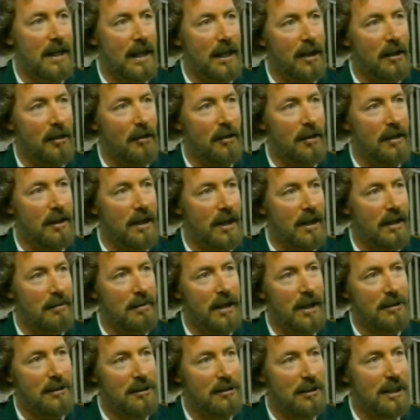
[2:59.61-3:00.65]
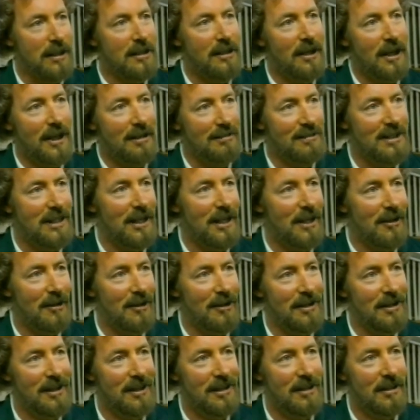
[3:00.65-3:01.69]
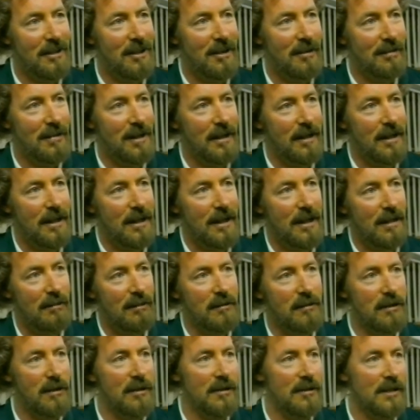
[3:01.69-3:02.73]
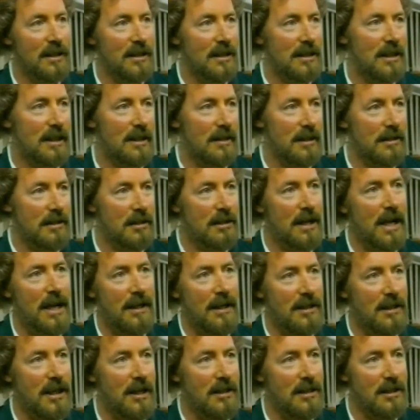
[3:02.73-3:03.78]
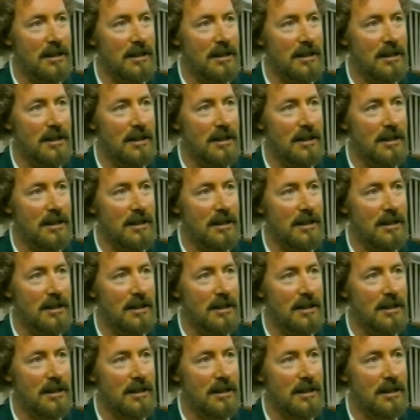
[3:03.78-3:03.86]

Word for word: they look about three times slower than normal. And we've done this in the training